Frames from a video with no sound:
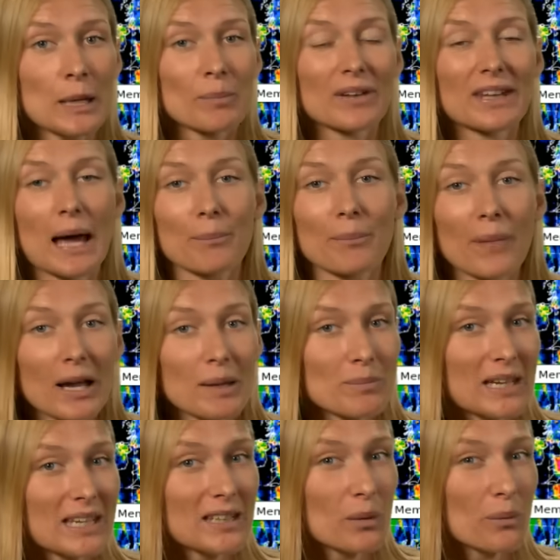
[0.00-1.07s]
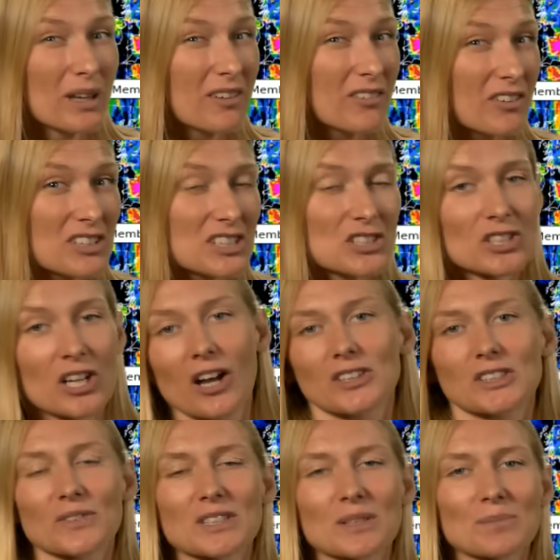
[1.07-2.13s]
But that might mean that with it, there is a
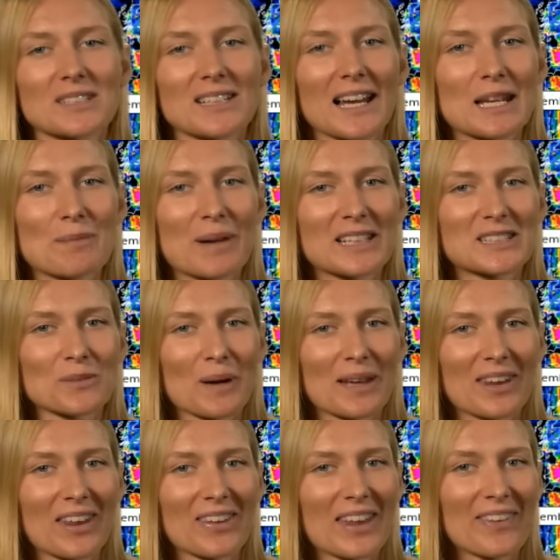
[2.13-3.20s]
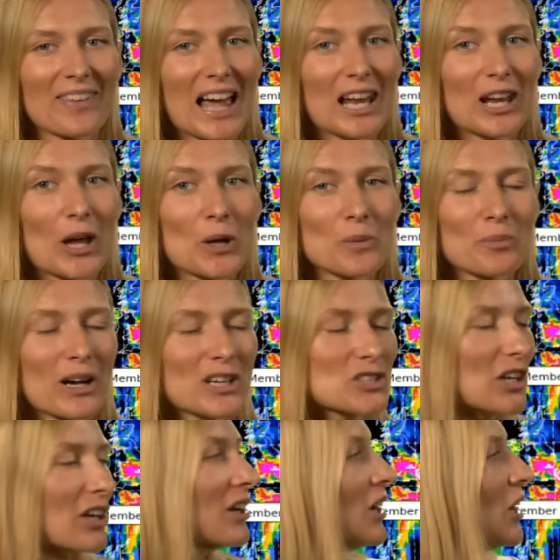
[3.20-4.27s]
chance of some slightly better weather than that low pressure